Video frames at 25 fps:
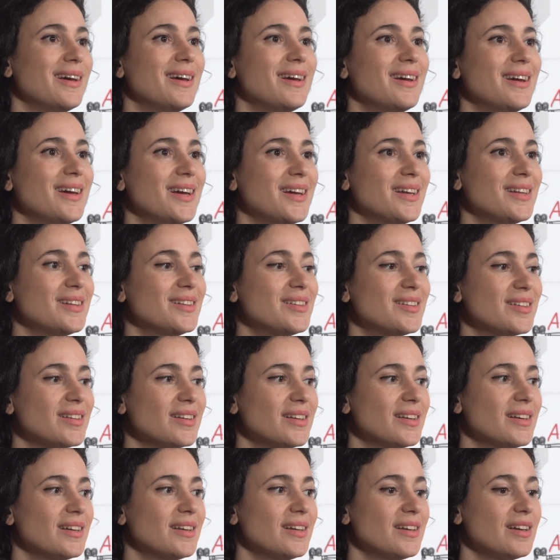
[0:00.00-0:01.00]
and
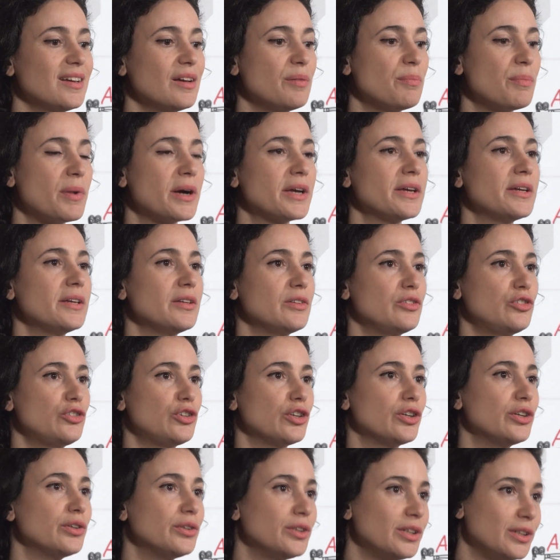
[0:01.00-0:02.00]
my
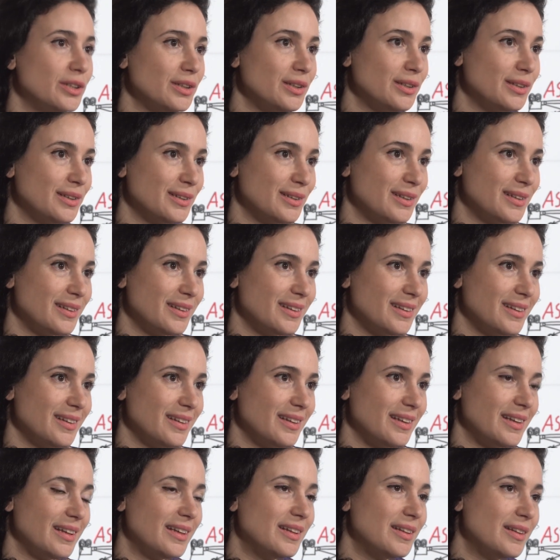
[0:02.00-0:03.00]
journey
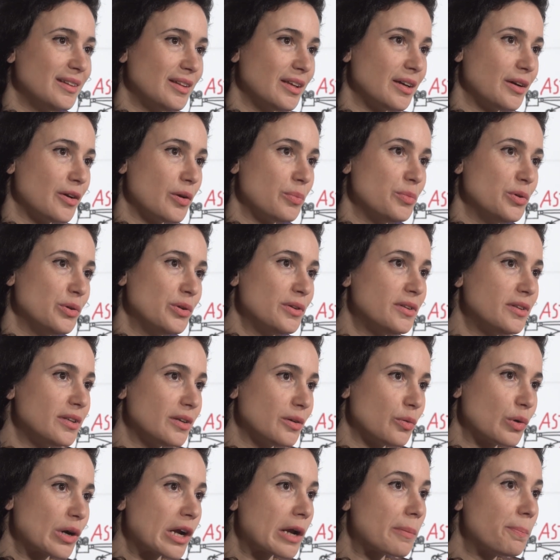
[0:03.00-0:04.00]
in the
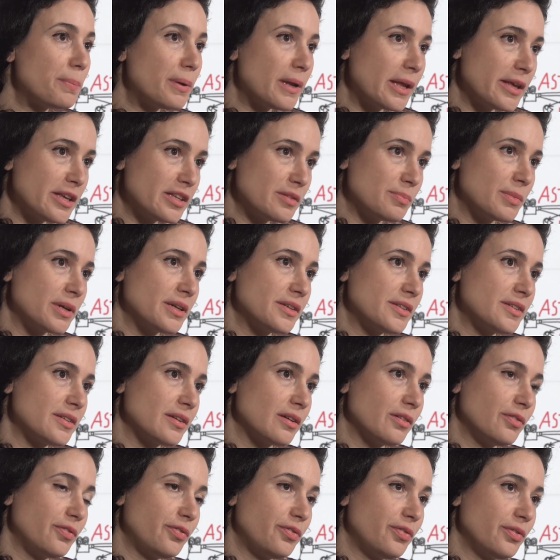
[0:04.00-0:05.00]
community where I place
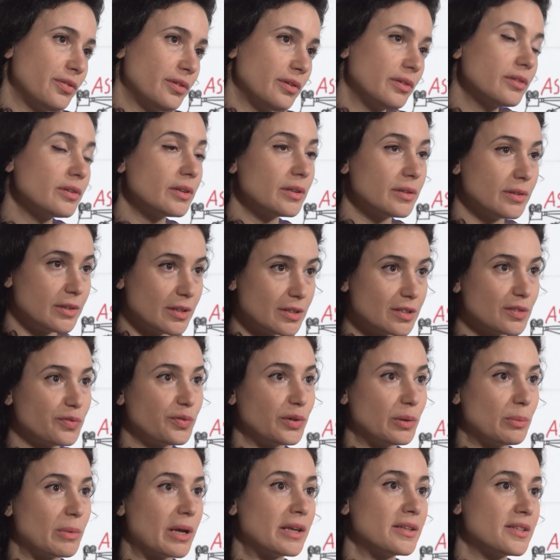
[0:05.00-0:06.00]
myself in this
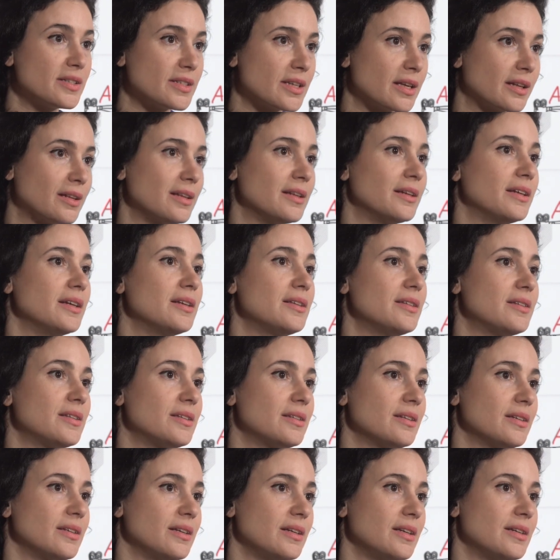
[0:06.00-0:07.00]
film Unsettling,
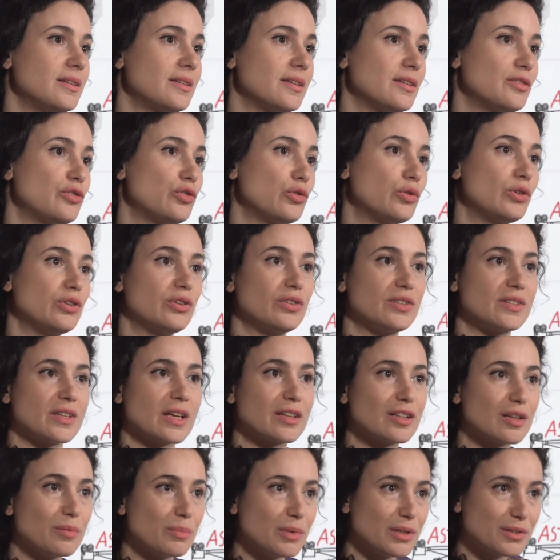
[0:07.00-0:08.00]
it's a Jewish
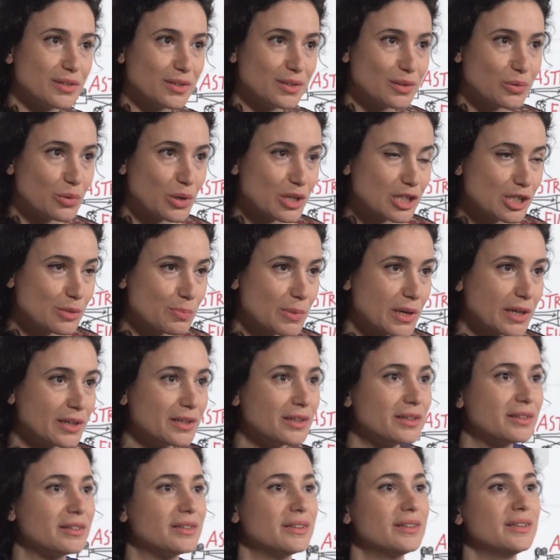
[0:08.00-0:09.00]
settlement in the West
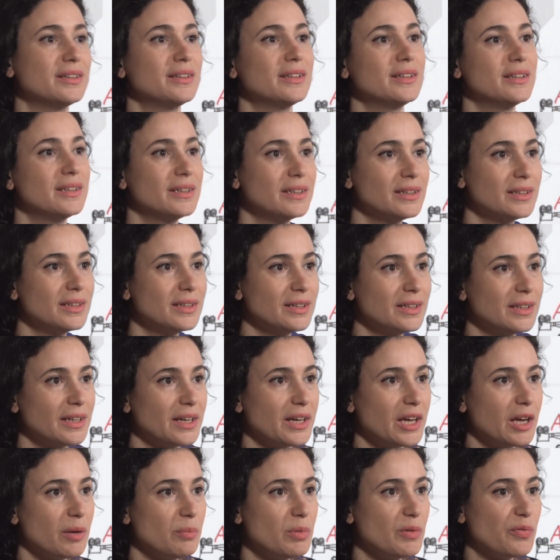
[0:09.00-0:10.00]
Bank.
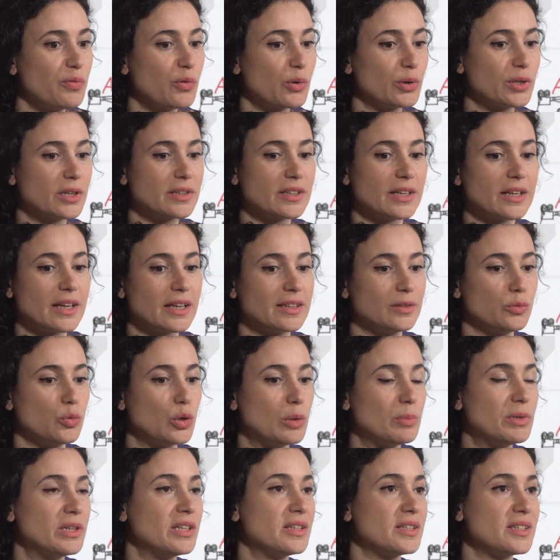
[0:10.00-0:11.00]
Before that I had
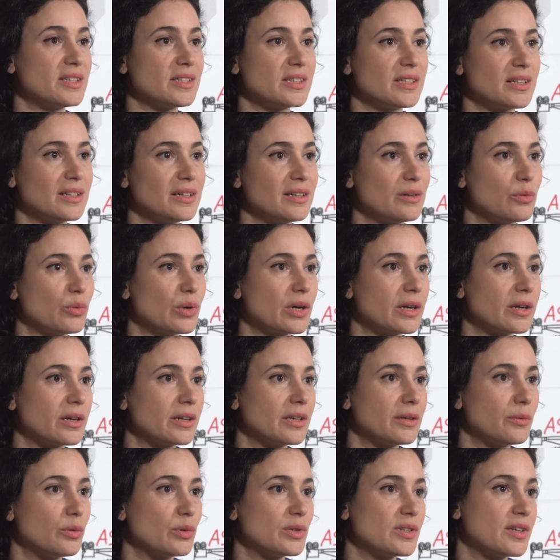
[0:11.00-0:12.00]
Women in Sync, where
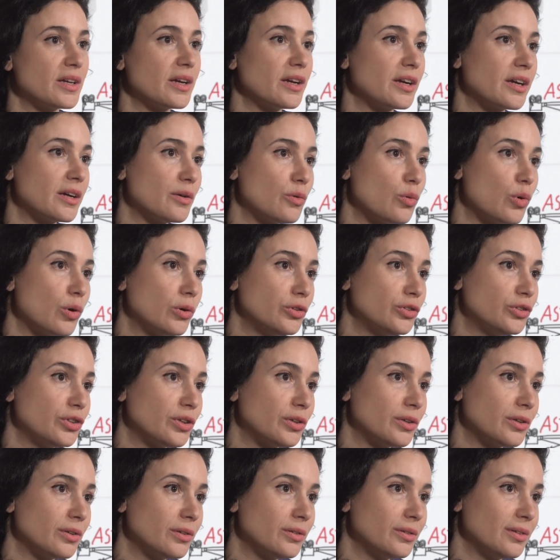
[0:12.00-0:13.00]
I was a hair
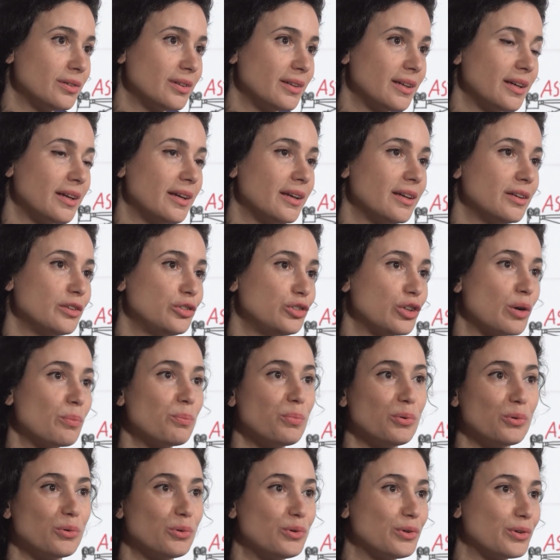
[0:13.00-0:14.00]
washer, a
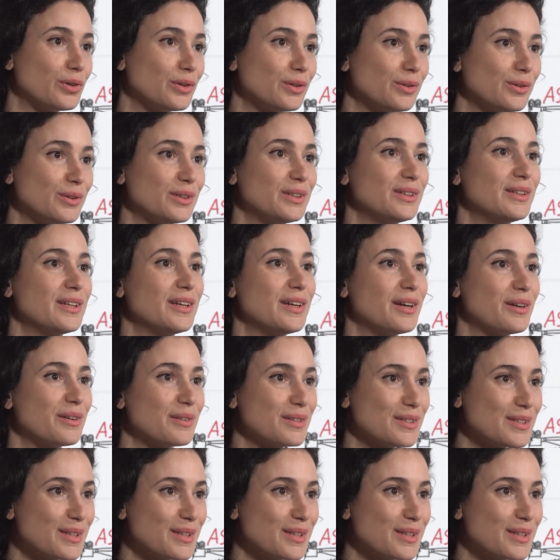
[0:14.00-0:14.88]
shampoo girl in a hair